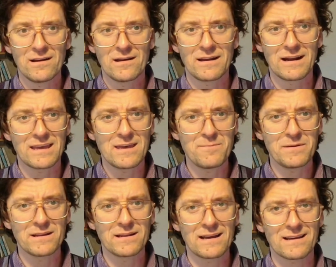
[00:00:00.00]
and I keep
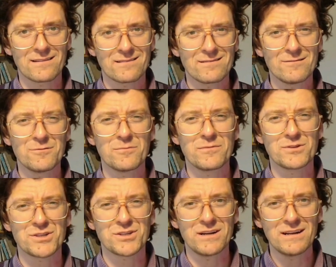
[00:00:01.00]
being like, oh,
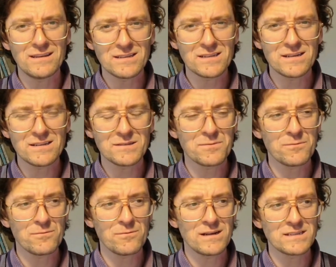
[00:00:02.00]
should I listen to this
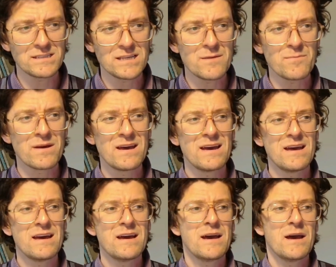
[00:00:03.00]
when I sleep?
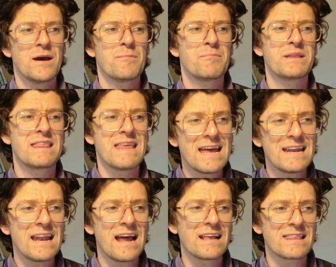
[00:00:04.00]
But
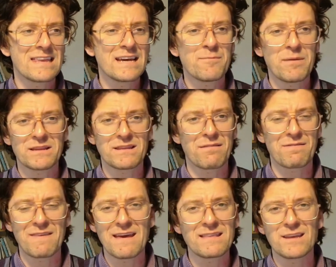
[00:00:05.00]
then I think about the
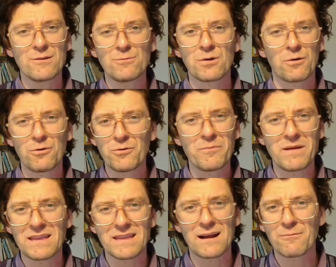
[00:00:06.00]
thing that you told
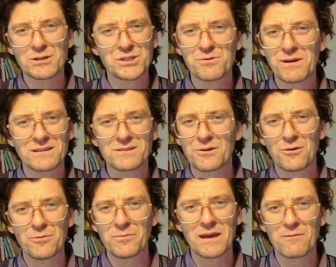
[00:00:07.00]
me that I wish you hadn't
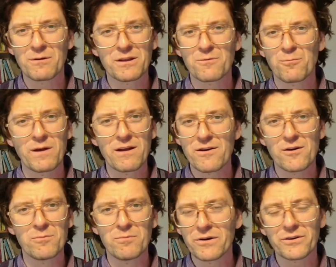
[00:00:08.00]
told me in one of the
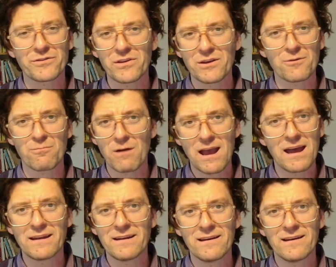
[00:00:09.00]
weirdo books that you read.